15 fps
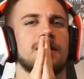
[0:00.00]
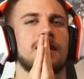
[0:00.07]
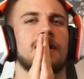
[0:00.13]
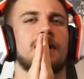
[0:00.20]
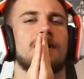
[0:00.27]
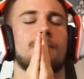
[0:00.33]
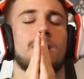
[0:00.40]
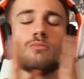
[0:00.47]

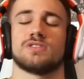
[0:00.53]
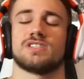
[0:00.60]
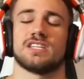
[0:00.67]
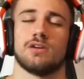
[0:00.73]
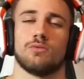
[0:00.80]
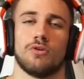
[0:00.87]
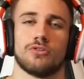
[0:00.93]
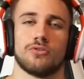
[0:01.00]
I would
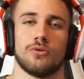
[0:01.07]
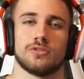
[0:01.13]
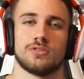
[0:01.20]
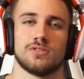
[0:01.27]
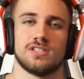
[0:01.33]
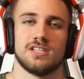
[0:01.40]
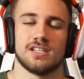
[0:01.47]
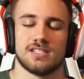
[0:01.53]
say we're going to
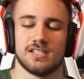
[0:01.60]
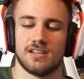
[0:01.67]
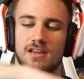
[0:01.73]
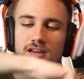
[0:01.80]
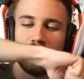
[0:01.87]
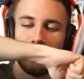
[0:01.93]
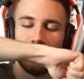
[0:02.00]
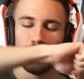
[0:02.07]
see us in
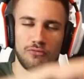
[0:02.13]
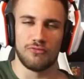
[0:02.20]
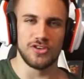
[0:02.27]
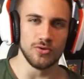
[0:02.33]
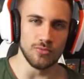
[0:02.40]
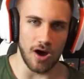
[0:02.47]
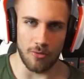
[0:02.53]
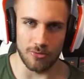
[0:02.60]
a
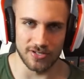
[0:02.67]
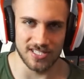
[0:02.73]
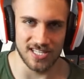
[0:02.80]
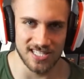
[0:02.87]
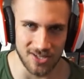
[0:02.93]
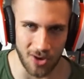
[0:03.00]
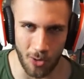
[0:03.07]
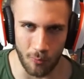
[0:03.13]
few hours,
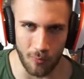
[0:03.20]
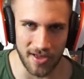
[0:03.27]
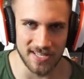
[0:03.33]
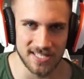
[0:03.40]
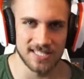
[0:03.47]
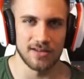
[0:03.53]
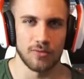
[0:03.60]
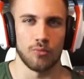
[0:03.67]
as
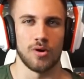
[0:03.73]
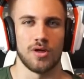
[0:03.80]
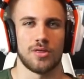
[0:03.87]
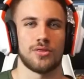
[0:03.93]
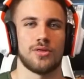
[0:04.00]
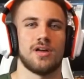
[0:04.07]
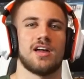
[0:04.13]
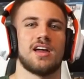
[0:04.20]
always,
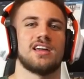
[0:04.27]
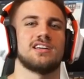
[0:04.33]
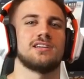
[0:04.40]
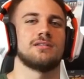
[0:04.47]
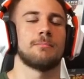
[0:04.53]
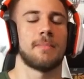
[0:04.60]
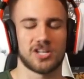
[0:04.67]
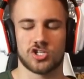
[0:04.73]
with a
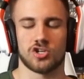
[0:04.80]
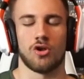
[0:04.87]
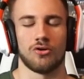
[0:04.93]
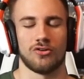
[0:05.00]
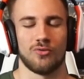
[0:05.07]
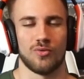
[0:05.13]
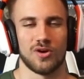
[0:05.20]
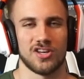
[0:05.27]
much
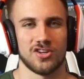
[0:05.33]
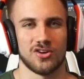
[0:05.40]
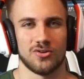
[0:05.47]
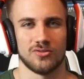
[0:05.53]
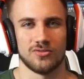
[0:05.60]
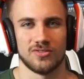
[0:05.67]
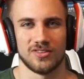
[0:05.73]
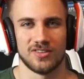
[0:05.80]
longer video.
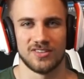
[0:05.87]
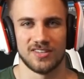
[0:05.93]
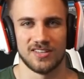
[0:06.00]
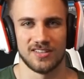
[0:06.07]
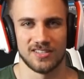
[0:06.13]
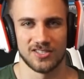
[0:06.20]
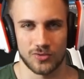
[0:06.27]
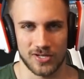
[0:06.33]

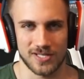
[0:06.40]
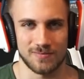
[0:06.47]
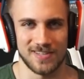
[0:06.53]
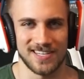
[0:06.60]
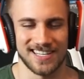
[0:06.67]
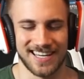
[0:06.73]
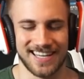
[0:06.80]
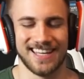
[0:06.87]
Trust me.
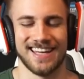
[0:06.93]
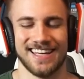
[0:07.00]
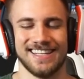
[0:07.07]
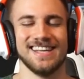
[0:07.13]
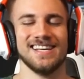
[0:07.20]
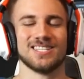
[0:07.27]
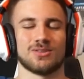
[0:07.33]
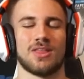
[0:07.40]

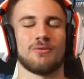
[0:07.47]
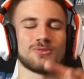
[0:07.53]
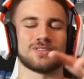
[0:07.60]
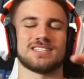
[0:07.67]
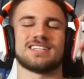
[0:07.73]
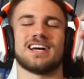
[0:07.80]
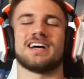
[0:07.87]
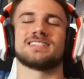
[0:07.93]
So that was
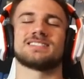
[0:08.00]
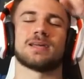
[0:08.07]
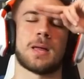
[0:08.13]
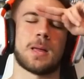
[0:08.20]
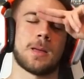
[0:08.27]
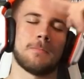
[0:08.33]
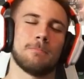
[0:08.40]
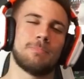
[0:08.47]
it, guys.
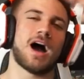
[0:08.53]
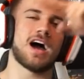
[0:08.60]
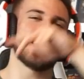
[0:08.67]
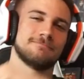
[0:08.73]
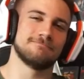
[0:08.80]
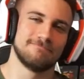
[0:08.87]
Bye.